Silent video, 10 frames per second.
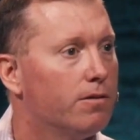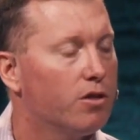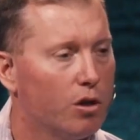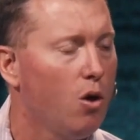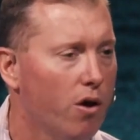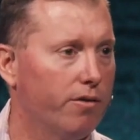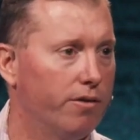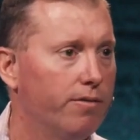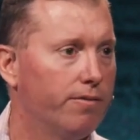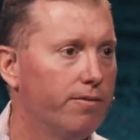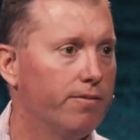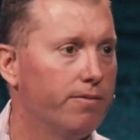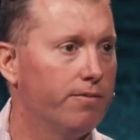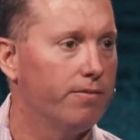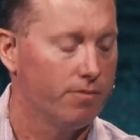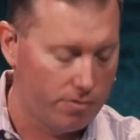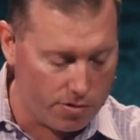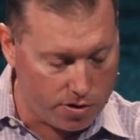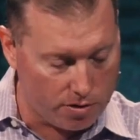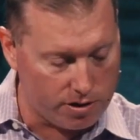to the Lord.
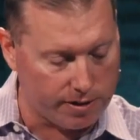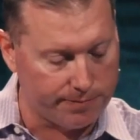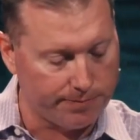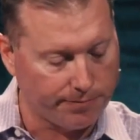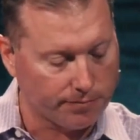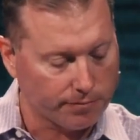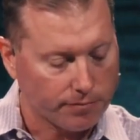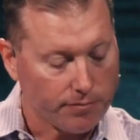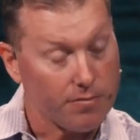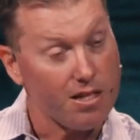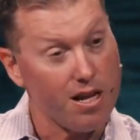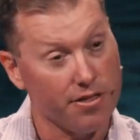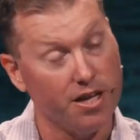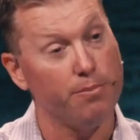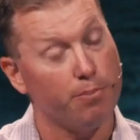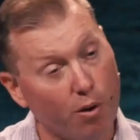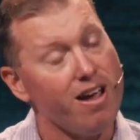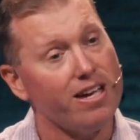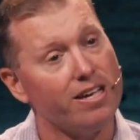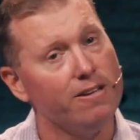Thirdly, then
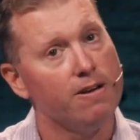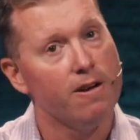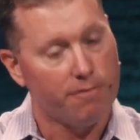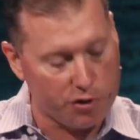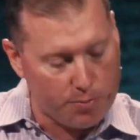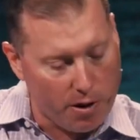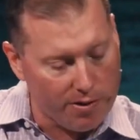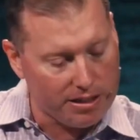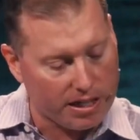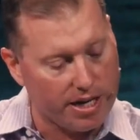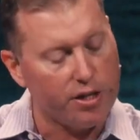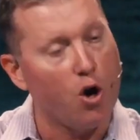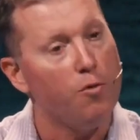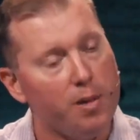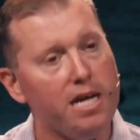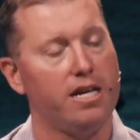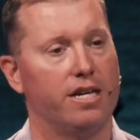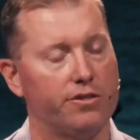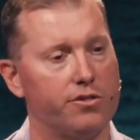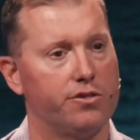pray for spirit-led
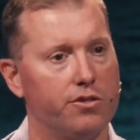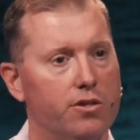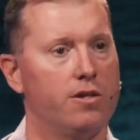obedience